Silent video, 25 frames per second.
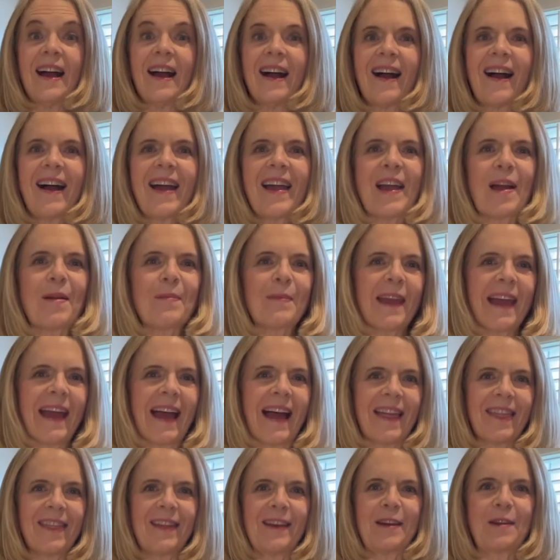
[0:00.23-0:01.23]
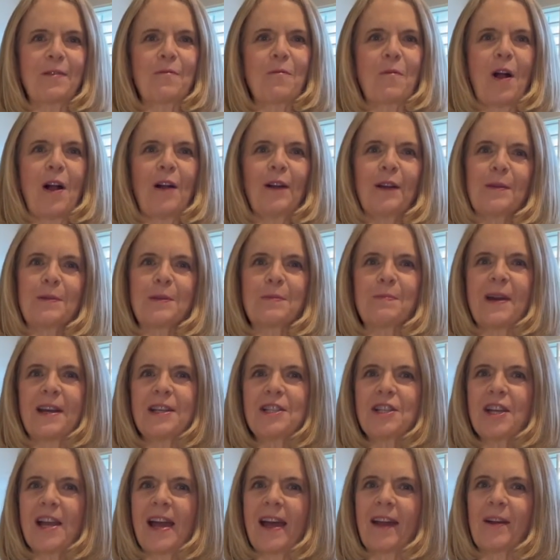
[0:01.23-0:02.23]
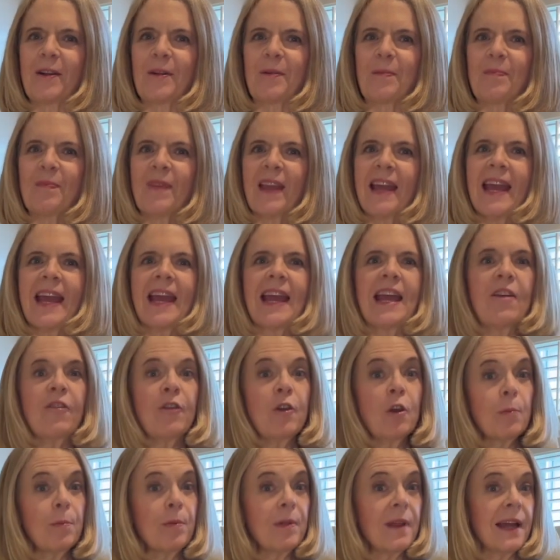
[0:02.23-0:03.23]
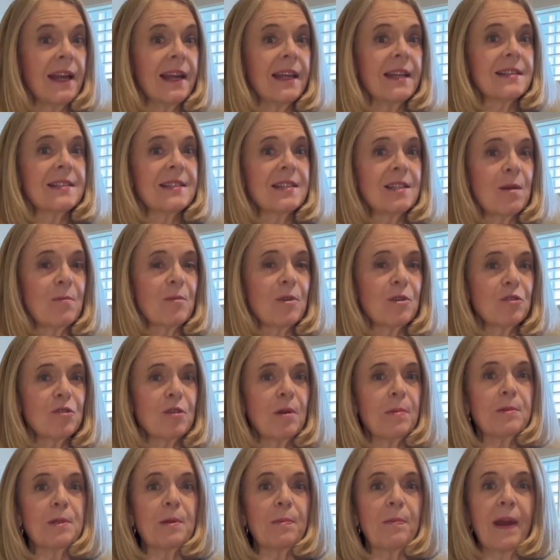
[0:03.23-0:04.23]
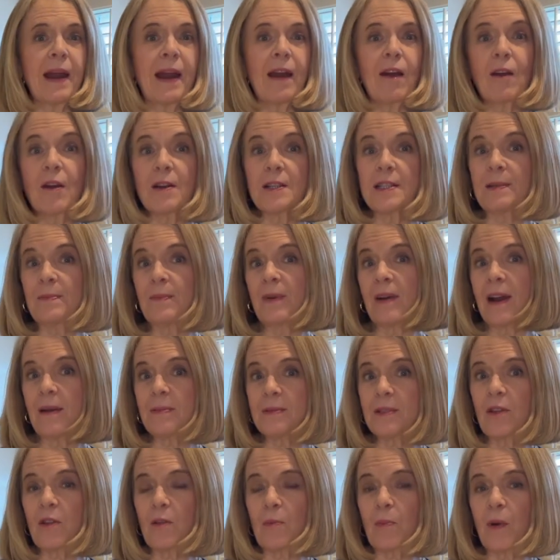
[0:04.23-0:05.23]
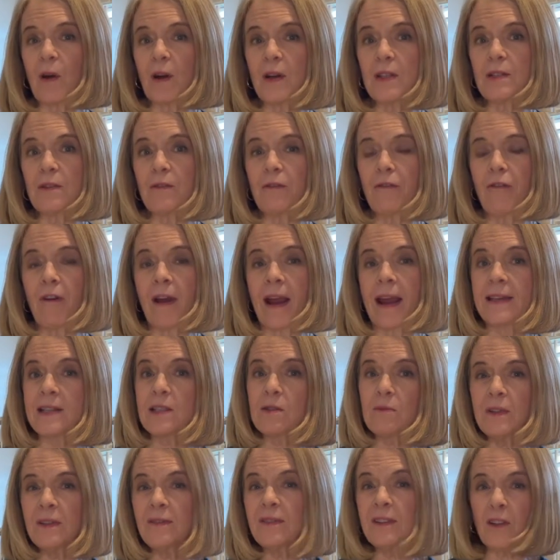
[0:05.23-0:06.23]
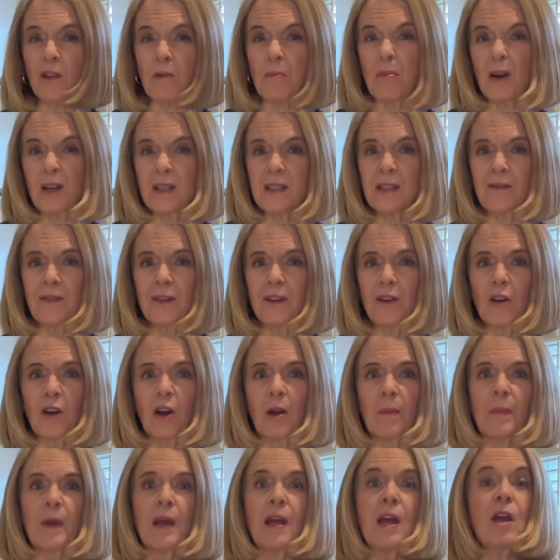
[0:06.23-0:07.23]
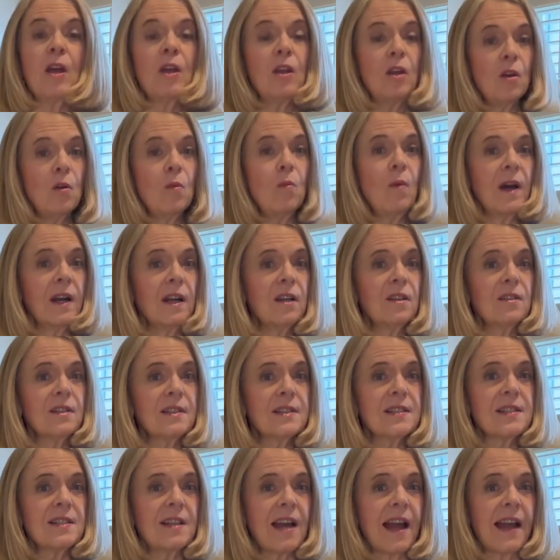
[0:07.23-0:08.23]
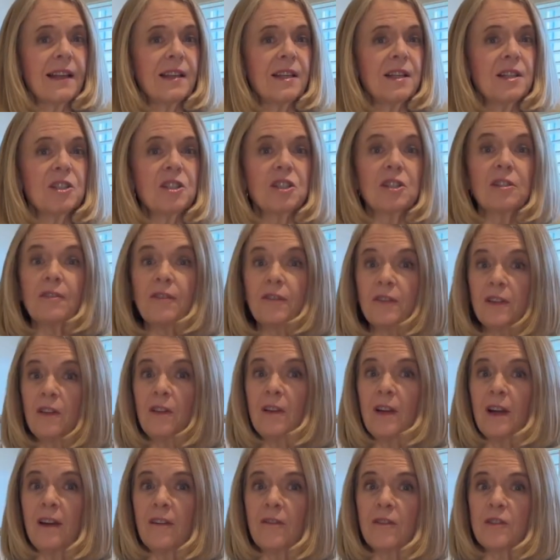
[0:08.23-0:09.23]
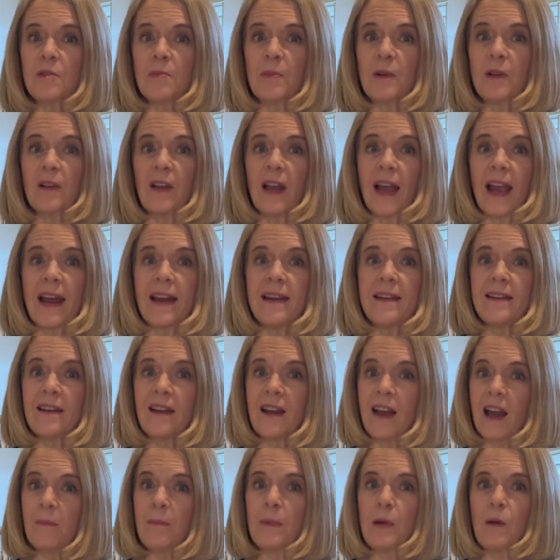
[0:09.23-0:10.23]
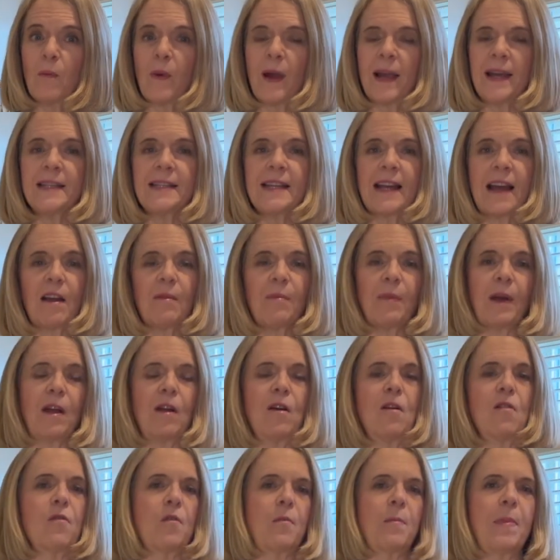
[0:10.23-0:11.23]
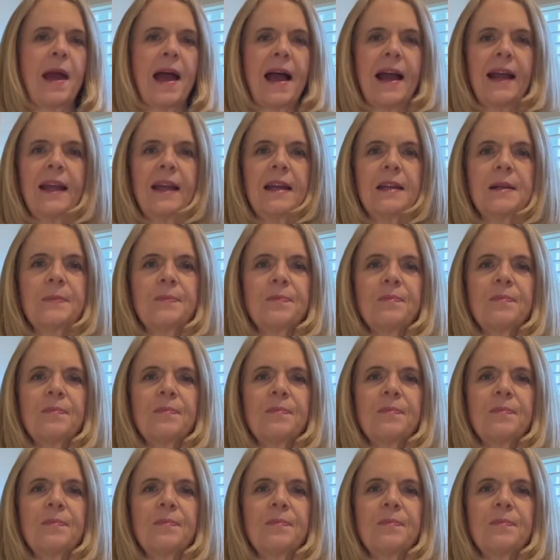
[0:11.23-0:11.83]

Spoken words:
Hi, I'm Kathy and welcome to my channel. If you're planning a summer trip to Paris and perhaps other parts of France or even other parts of Europe, you'll want to look stylish, feel comfortable, and not be weighed down by overpacking.